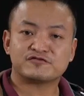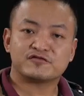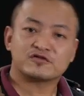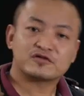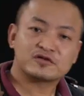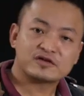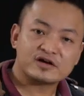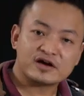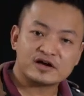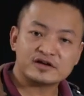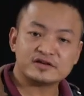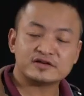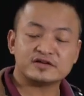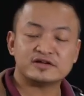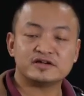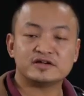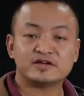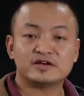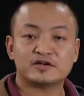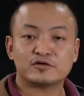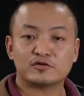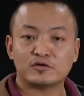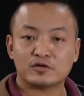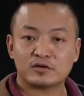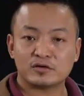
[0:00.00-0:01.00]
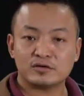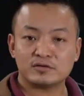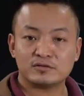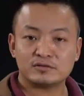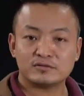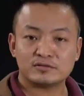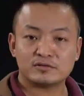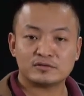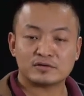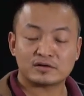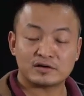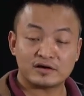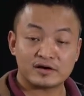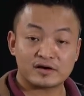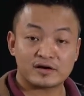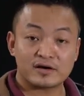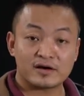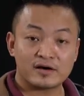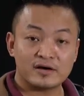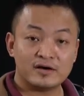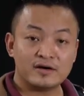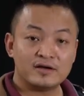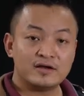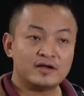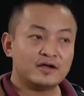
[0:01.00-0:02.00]
for grinding and all, clear?
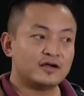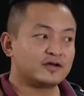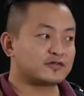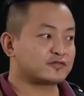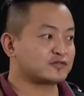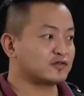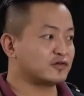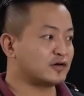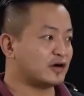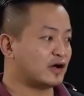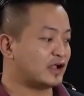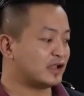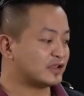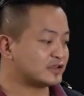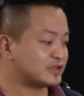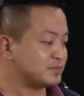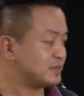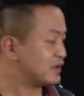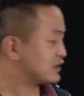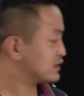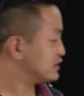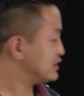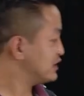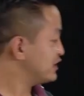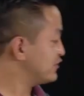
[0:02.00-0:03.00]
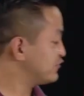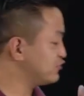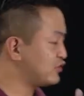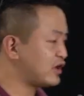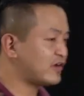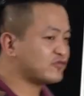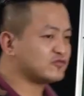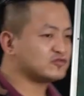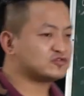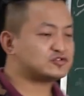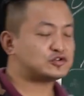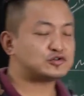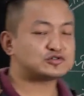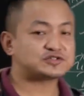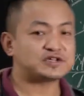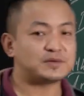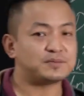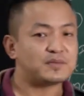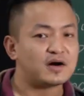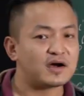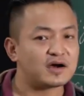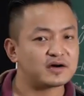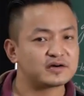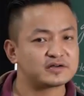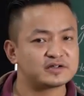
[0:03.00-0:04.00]
So ultimately, if you have to chew some
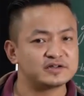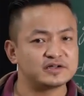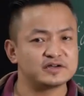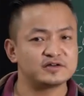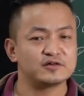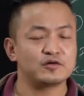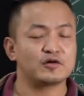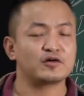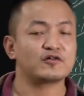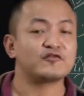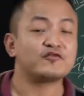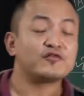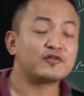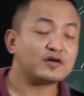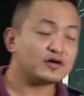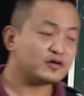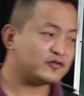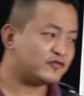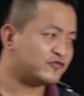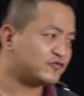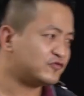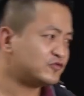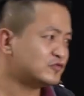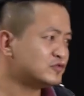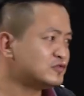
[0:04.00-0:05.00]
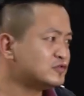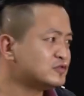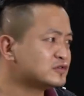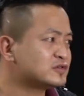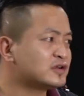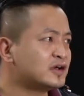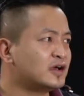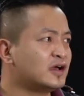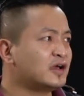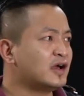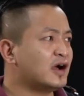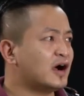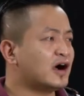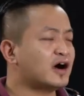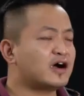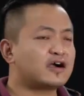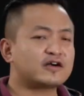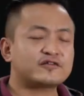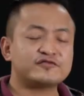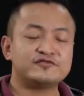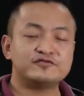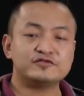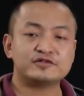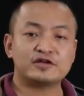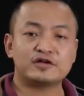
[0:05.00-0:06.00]
hard thing or food, hard
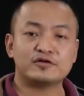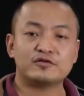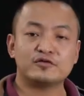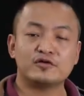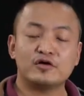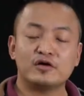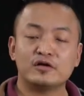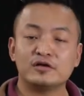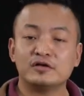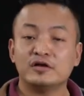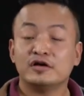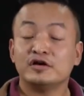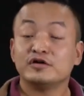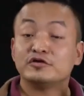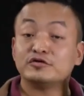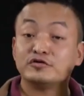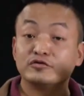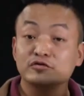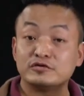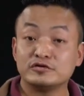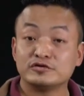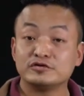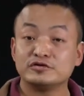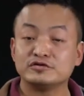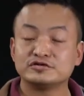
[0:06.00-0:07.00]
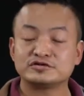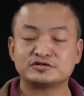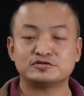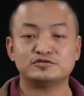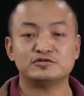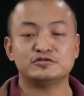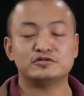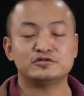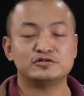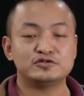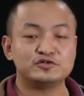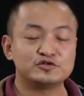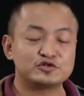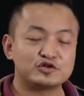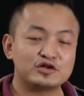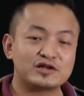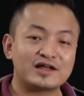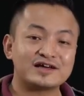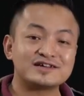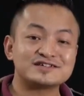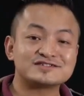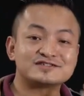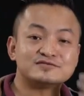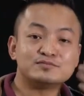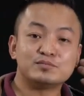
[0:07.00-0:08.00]
food and all, you'll
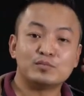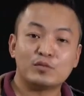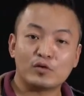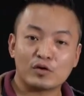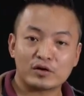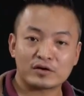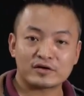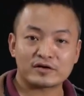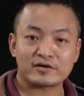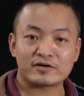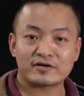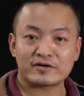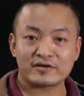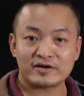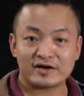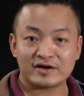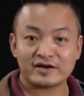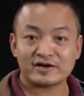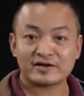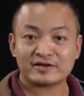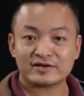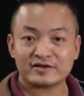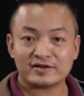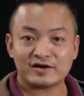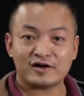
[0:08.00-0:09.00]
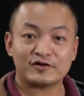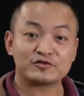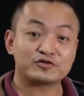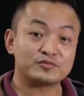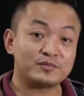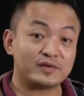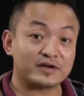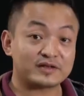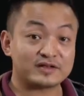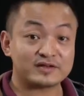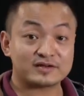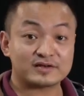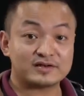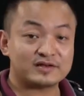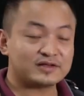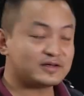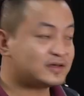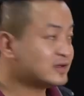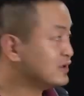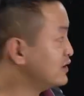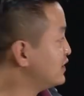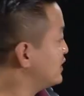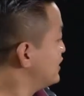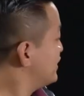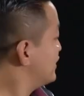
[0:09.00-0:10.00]
utilize the molar, right? Automatically.
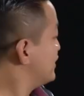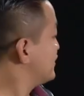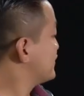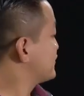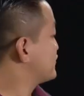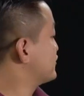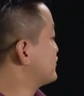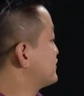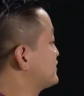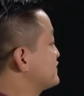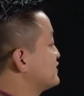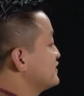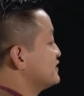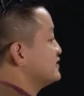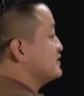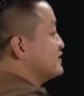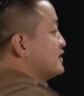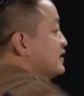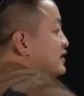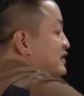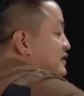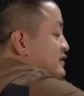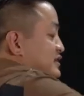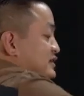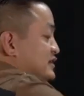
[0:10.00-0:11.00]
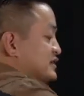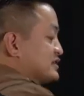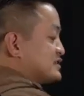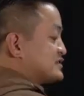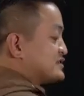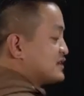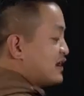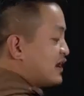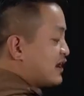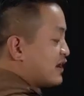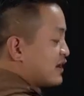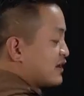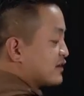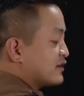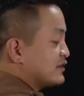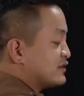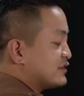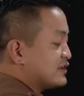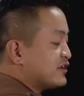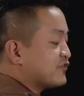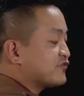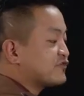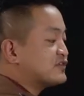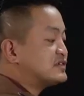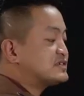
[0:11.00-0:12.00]
So see, these are the
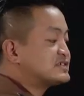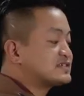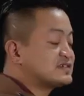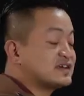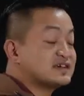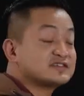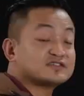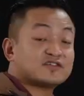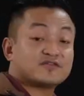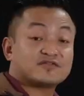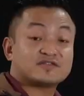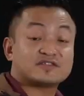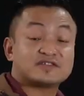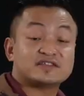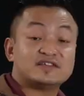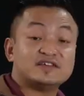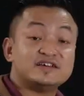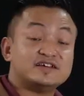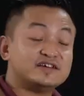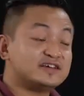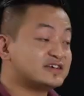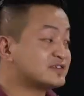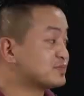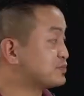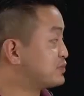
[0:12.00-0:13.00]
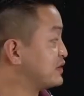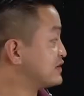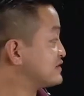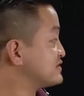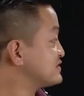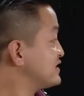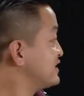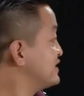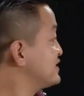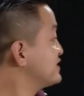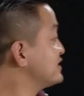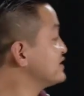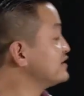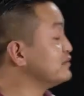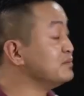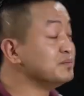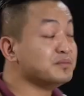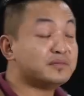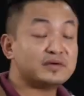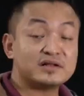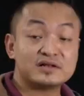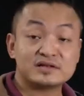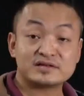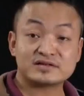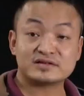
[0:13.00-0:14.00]
different sets of teeth present in a
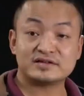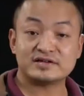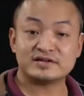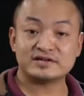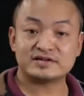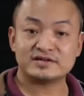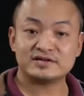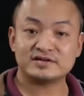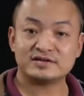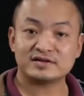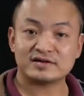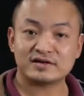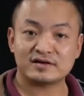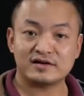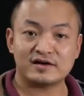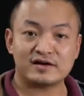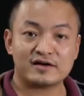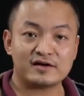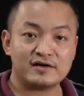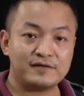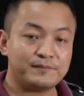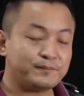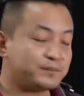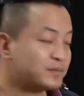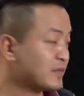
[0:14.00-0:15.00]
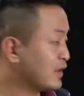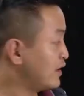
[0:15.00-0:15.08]
milk teeth, clear?